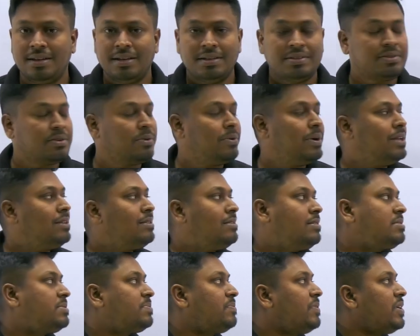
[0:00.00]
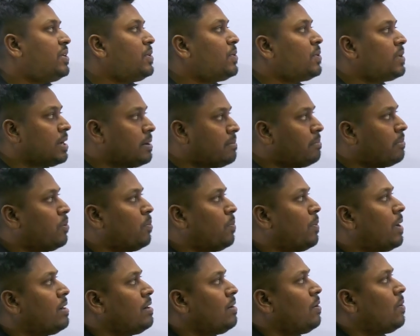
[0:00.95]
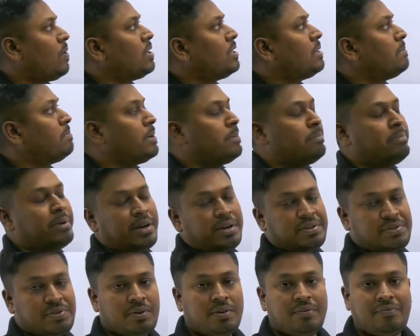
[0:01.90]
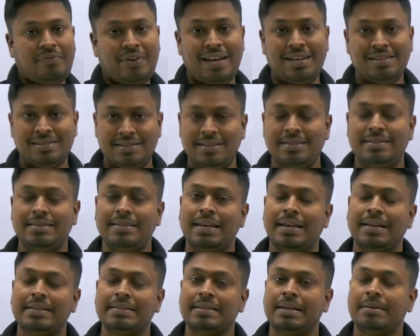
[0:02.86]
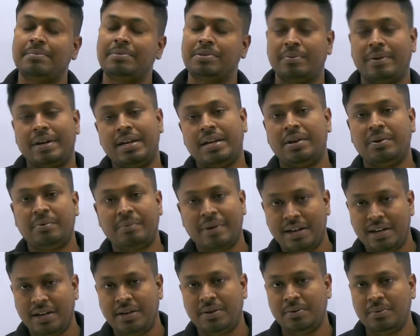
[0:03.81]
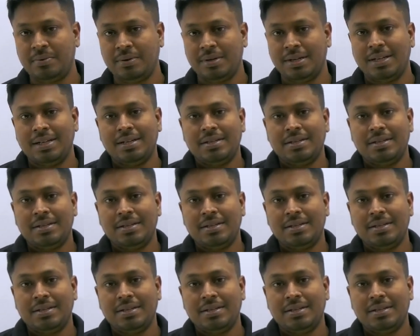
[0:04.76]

So in this video number one on the preparation of SSC exams 2022.